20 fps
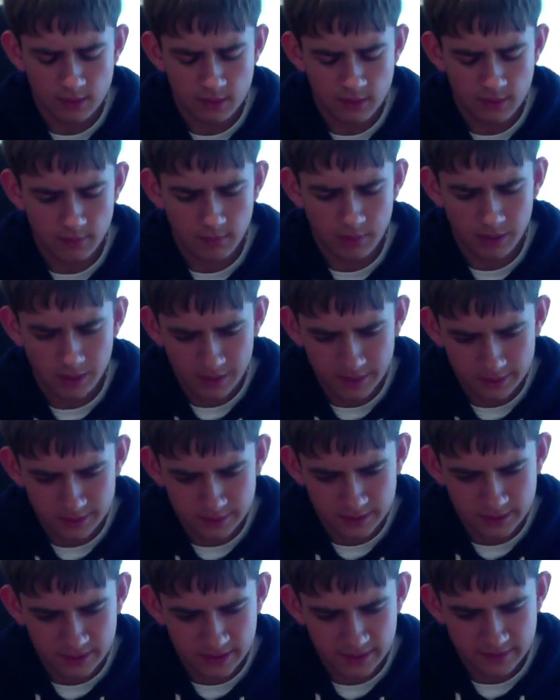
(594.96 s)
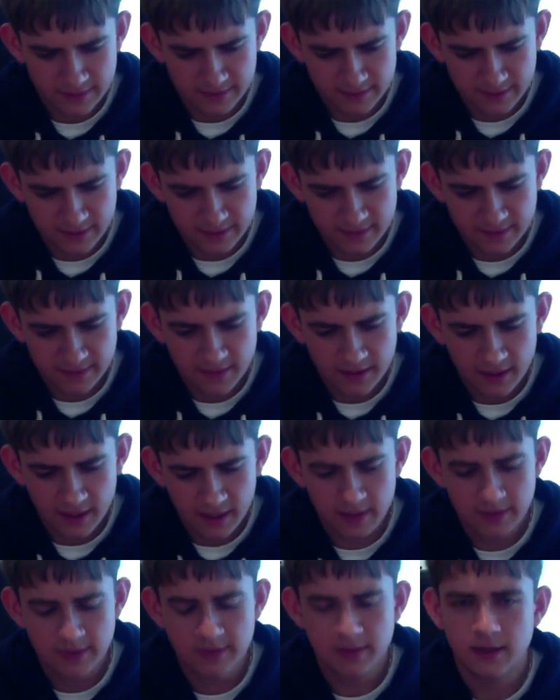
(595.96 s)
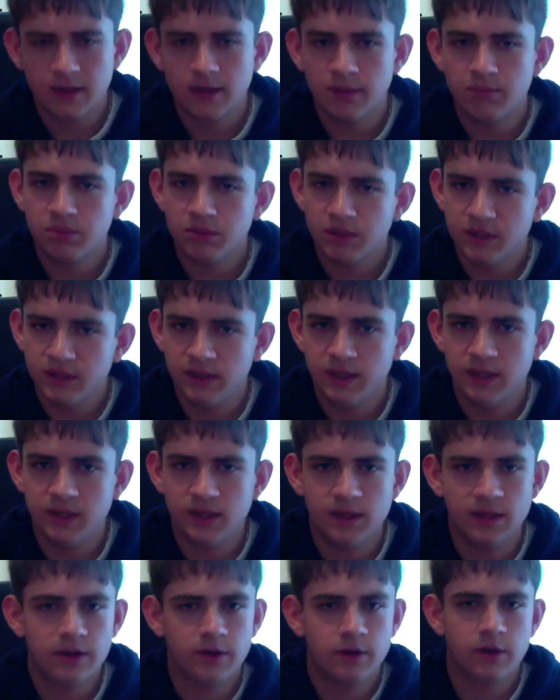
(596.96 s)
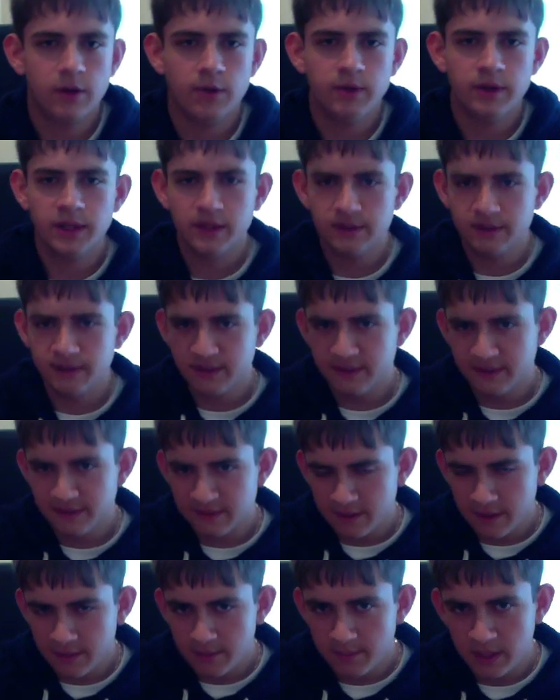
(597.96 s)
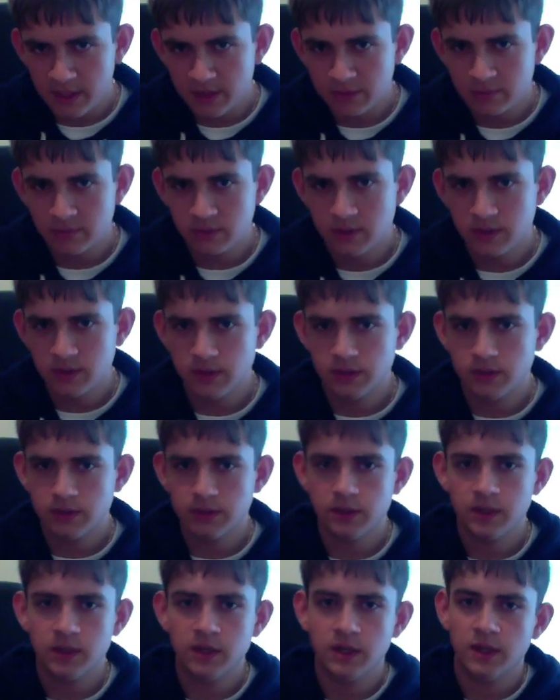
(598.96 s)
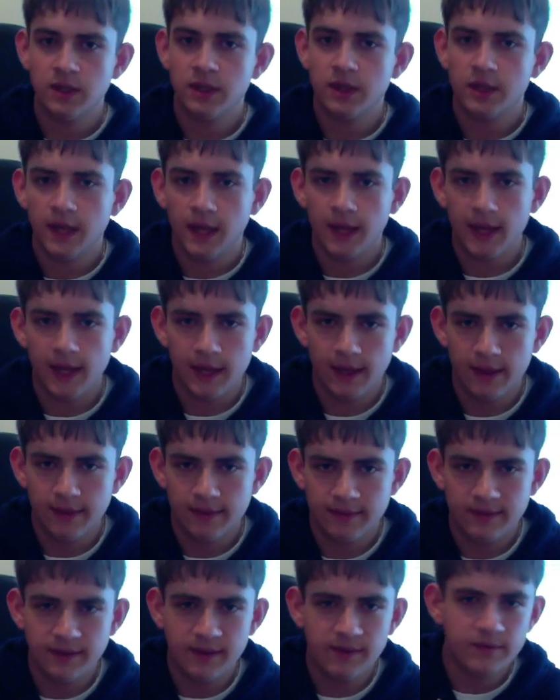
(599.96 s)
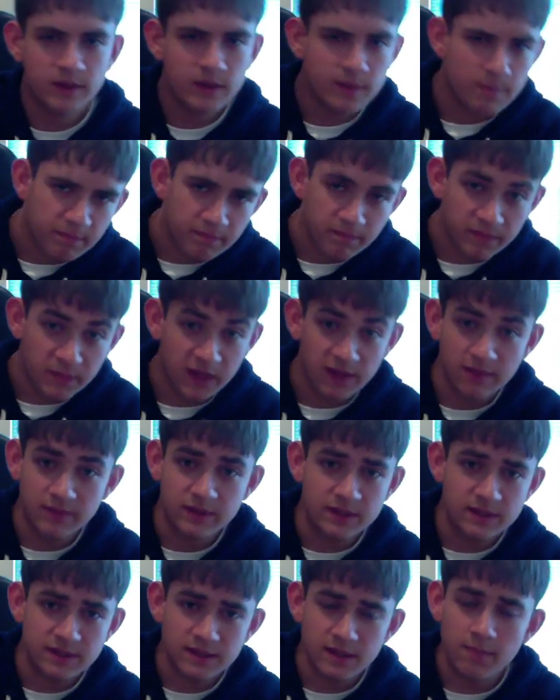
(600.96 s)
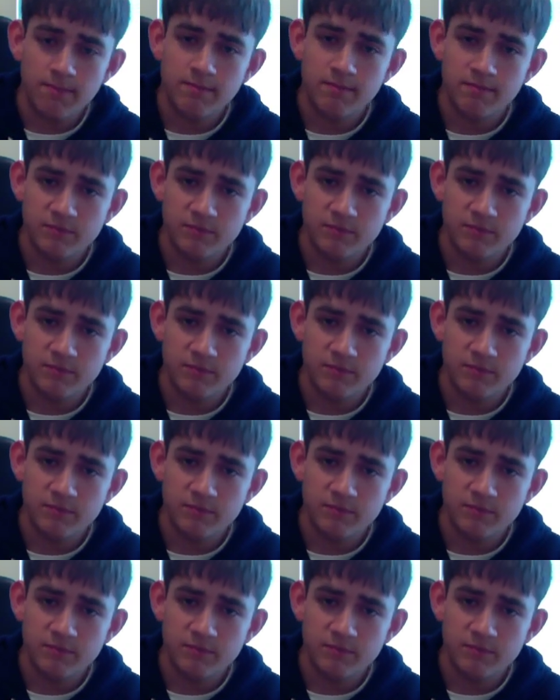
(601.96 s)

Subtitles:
But it's not completely clear going into the sub bass region, and even some